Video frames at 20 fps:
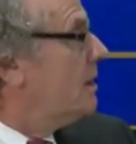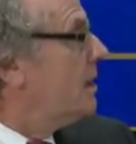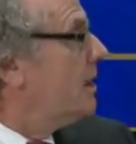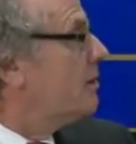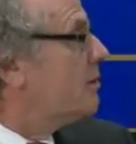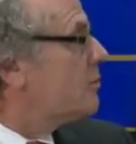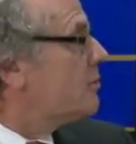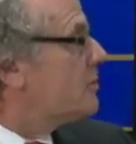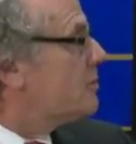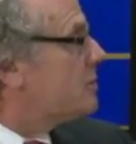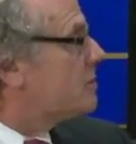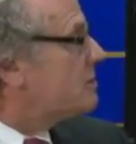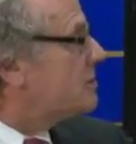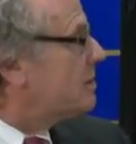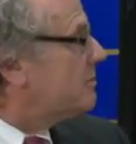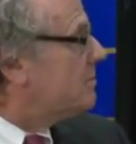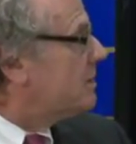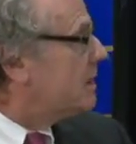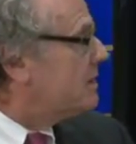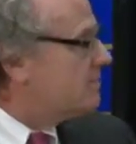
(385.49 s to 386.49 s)
I know there are
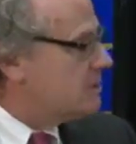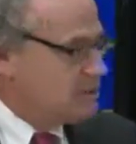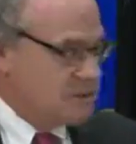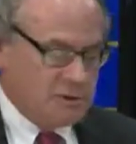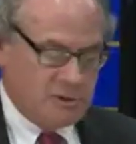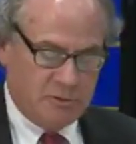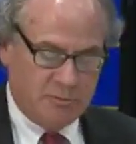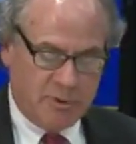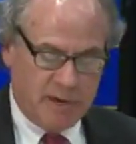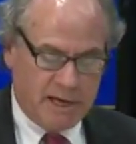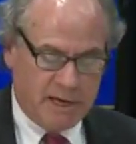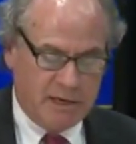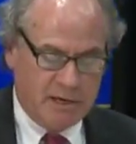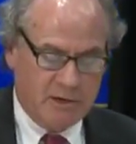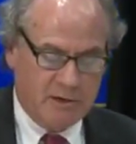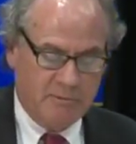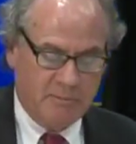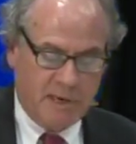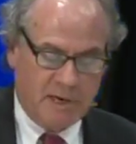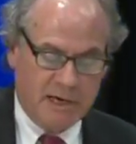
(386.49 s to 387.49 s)
some images back
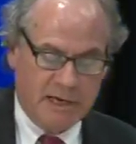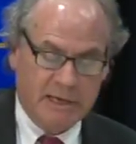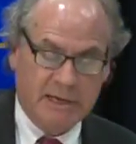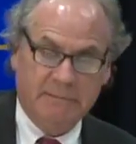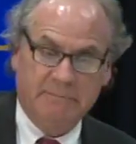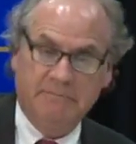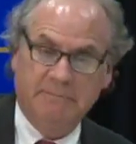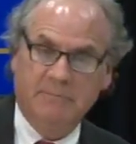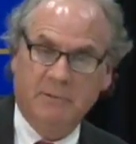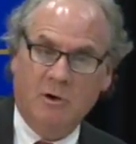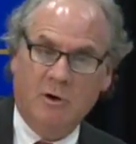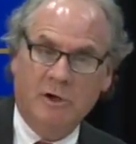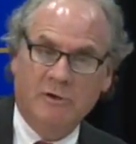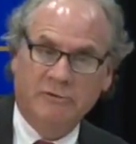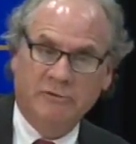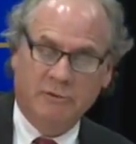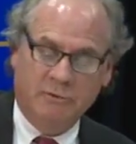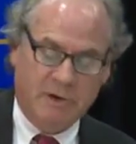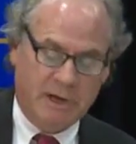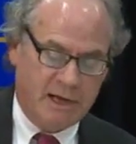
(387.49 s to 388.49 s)
here, but I
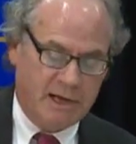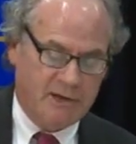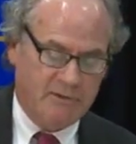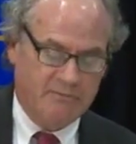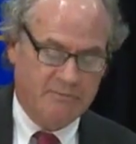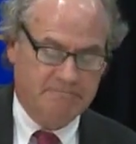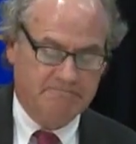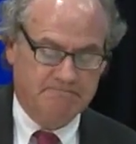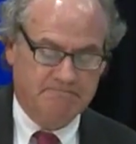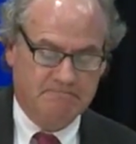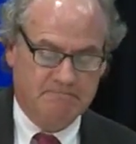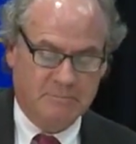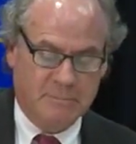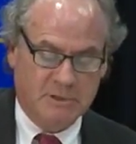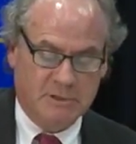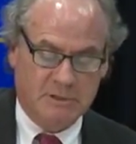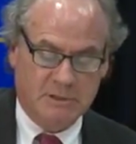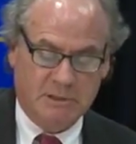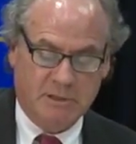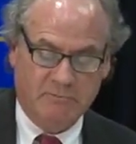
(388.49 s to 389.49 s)
also have
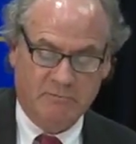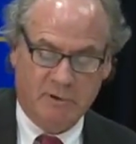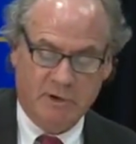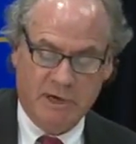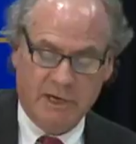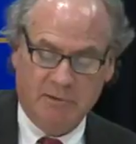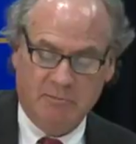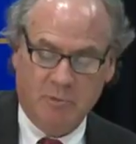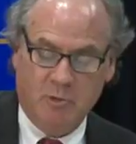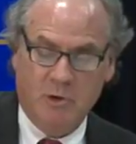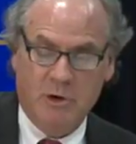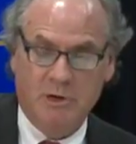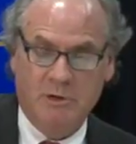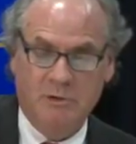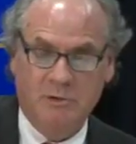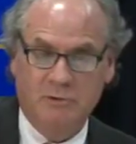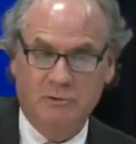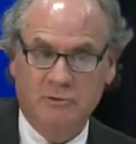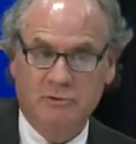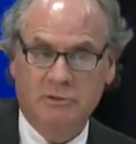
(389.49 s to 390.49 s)
some very
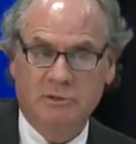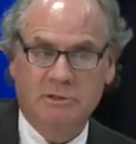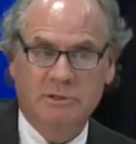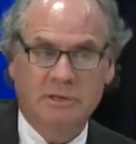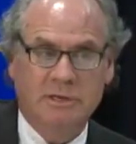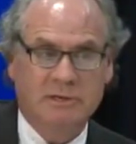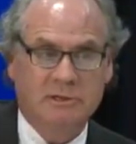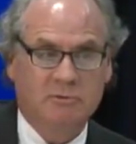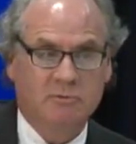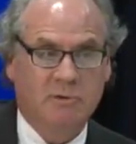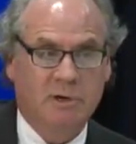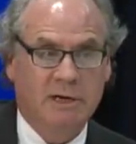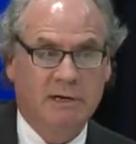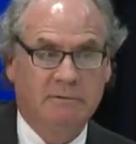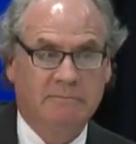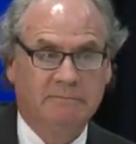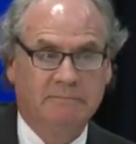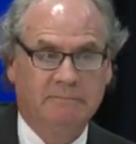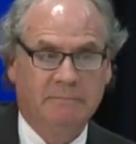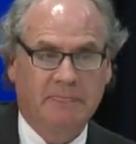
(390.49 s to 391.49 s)
important news as
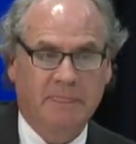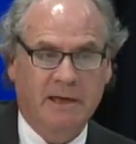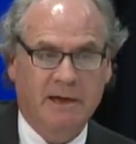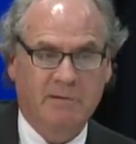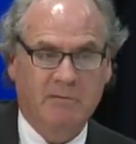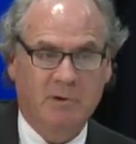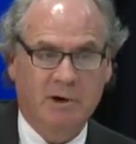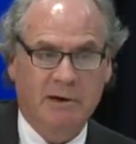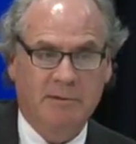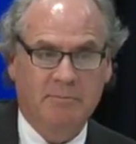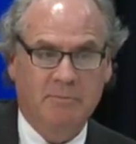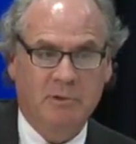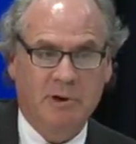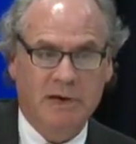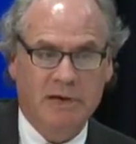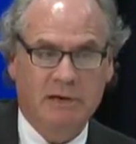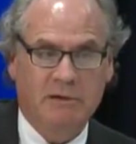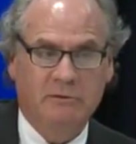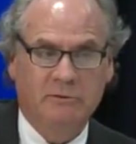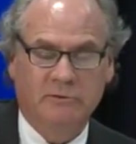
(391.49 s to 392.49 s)
well that I want to
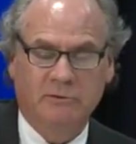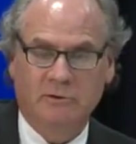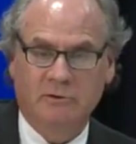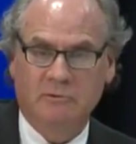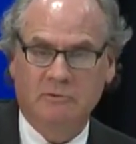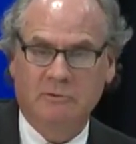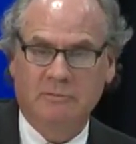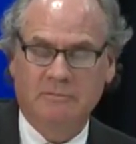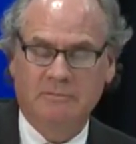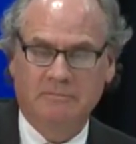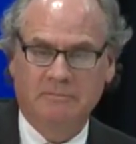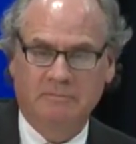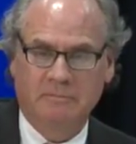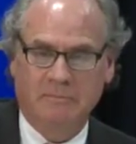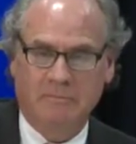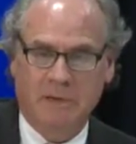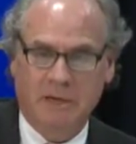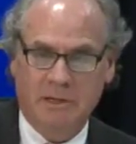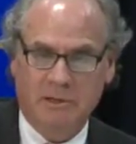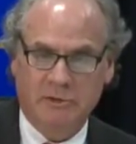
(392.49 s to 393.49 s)
break, so
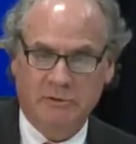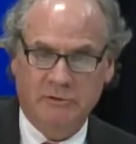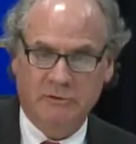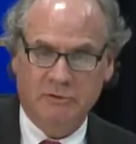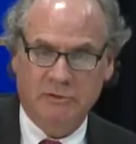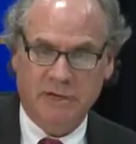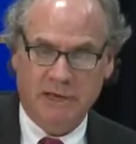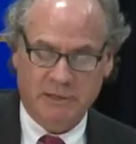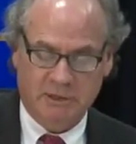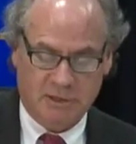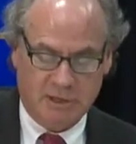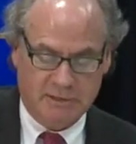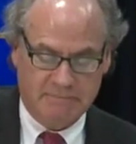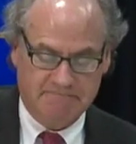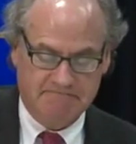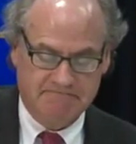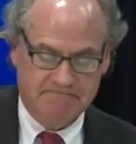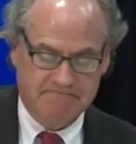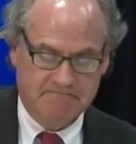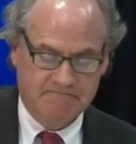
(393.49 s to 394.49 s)
pay close
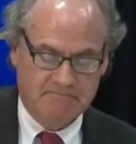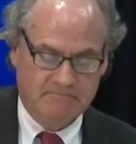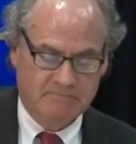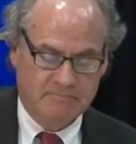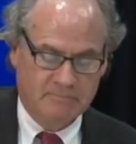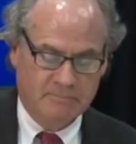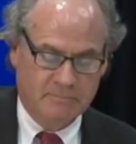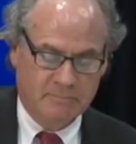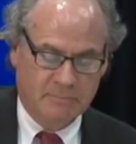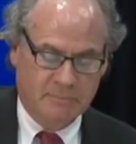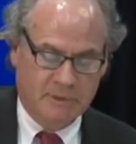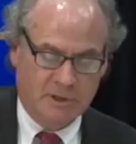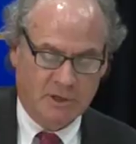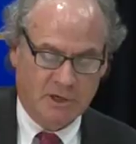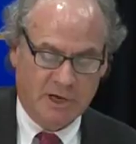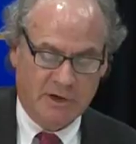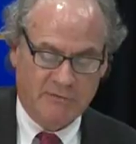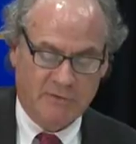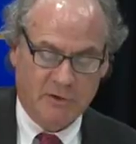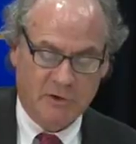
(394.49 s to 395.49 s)
attention.
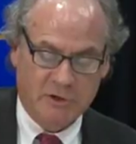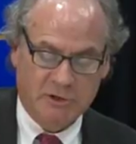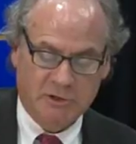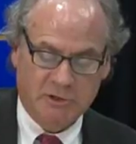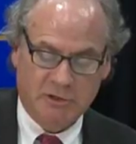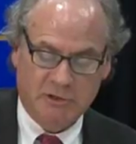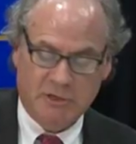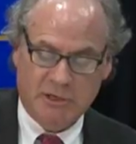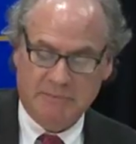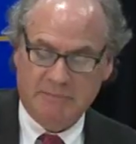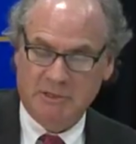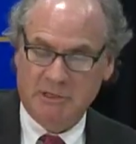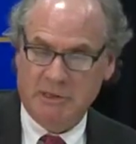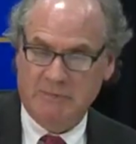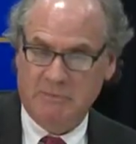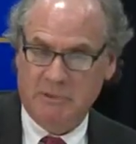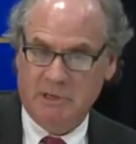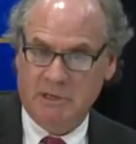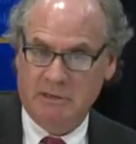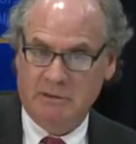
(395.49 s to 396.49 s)
The governor has cooked up
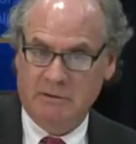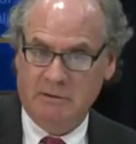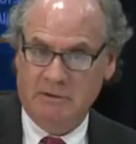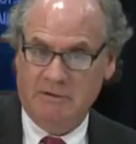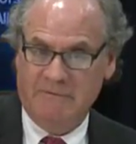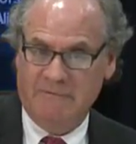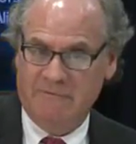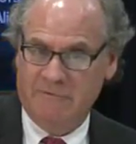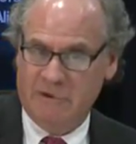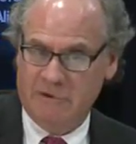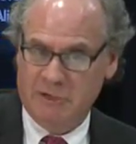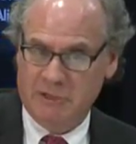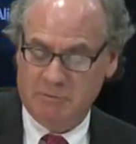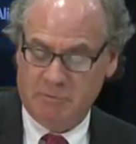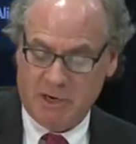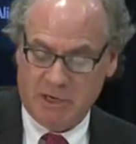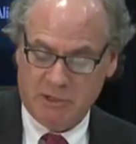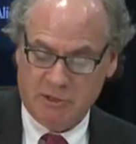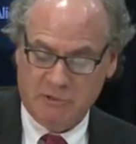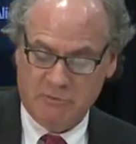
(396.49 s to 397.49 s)
something very
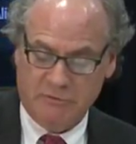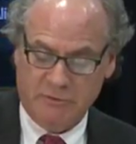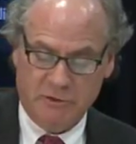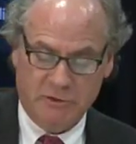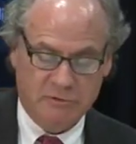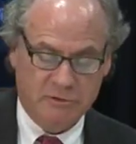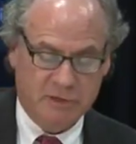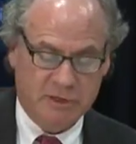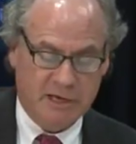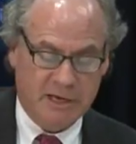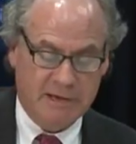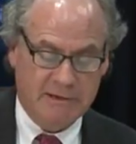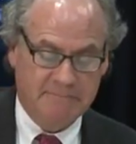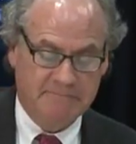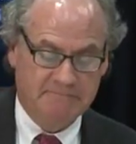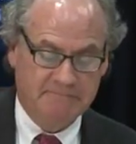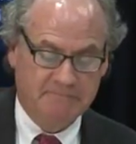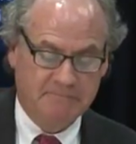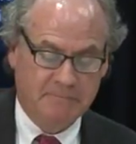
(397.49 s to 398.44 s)
special for you today.